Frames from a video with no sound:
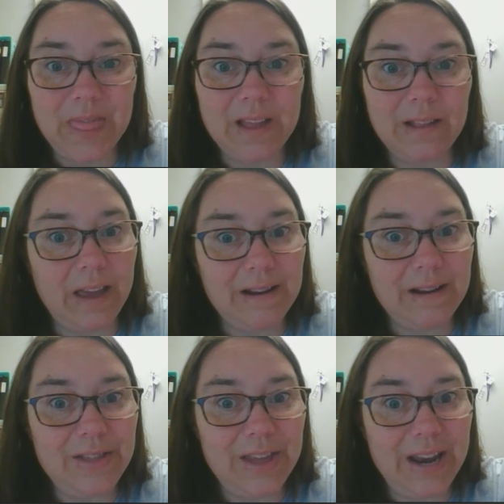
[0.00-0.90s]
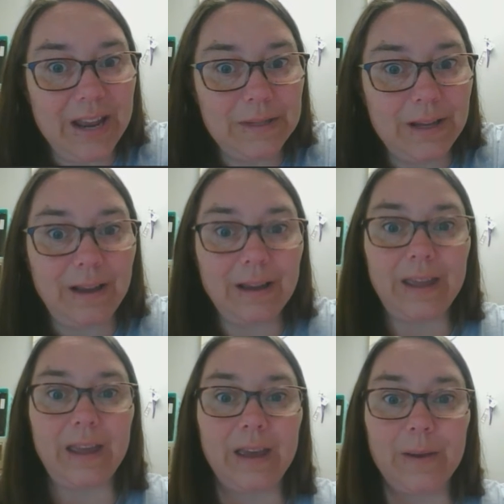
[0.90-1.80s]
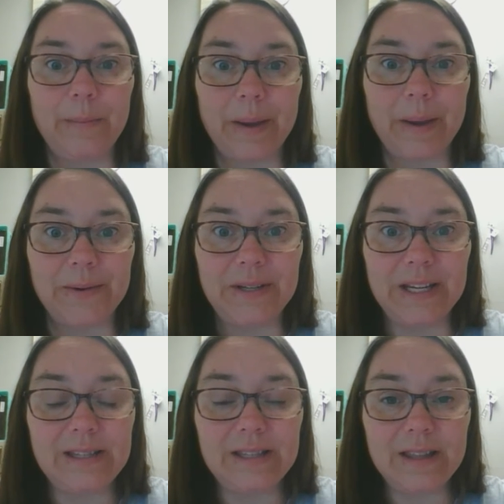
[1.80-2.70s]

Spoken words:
The letter that I'm talking about is